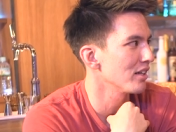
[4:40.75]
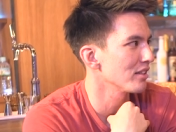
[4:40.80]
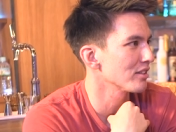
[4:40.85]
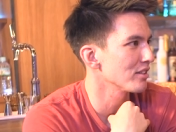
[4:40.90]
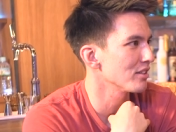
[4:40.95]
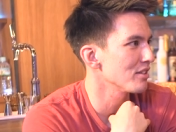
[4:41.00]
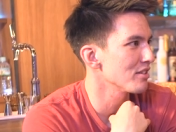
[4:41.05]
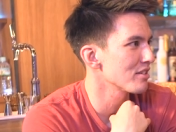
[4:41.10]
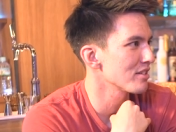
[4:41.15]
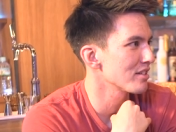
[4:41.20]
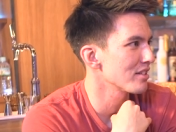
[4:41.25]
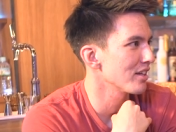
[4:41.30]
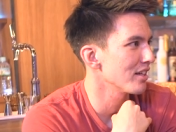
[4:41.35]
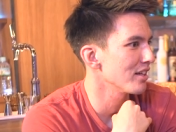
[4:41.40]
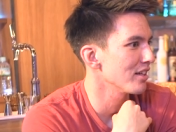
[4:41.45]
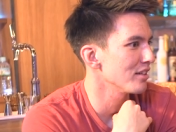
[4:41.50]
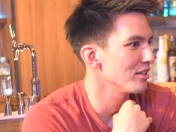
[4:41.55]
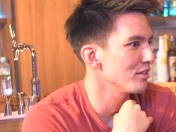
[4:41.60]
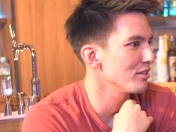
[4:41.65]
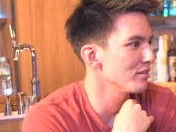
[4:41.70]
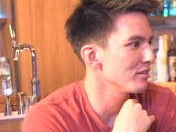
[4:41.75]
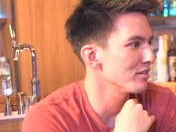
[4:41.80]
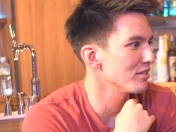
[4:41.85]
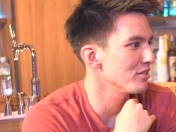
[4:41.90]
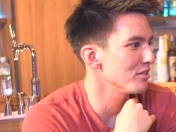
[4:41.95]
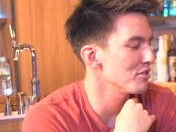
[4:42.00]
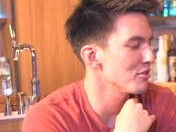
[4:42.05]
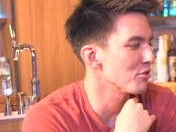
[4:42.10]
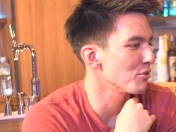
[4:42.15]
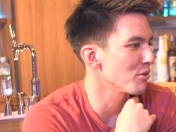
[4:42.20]
So
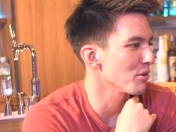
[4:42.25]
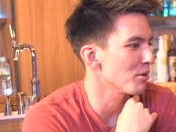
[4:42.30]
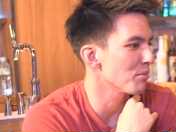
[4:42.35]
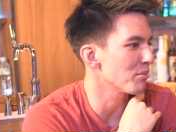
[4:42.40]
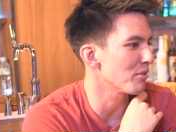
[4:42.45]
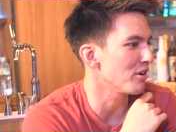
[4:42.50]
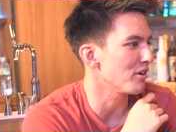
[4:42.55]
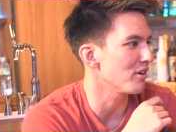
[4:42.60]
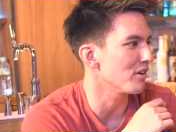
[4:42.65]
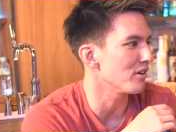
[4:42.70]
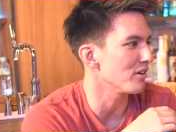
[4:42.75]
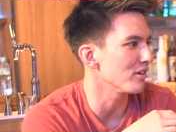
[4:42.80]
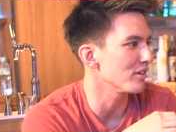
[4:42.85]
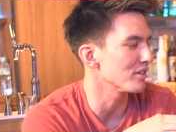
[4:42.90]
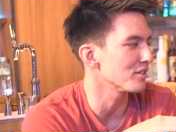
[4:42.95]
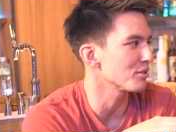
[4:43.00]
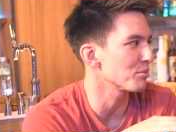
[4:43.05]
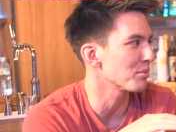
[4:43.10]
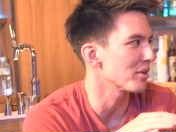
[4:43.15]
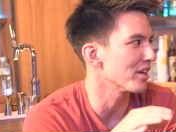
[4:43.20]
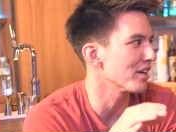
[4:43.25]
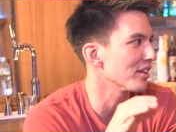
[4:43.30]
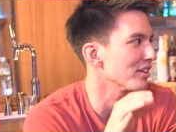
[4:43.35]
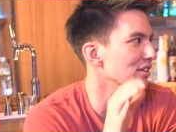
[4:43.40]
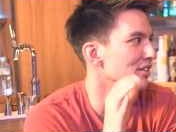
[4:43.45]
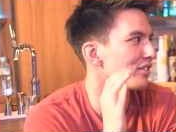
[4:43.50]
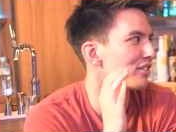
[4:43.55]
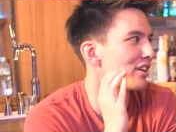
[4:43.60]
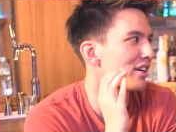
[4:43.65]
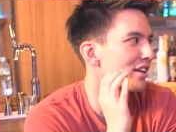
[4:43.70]
you grew up all in Japan
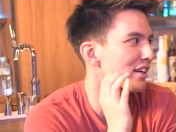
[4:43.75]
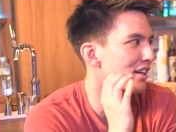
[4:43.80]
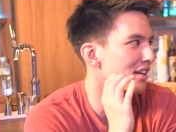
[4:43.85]
though, right?